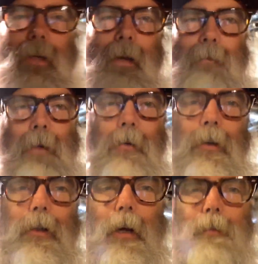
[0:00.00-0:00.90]
my
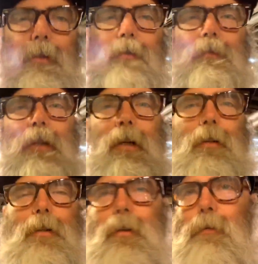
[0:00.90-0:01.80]
workshop is
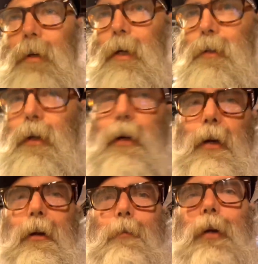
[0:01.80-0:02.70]
ridiculously rigged, but I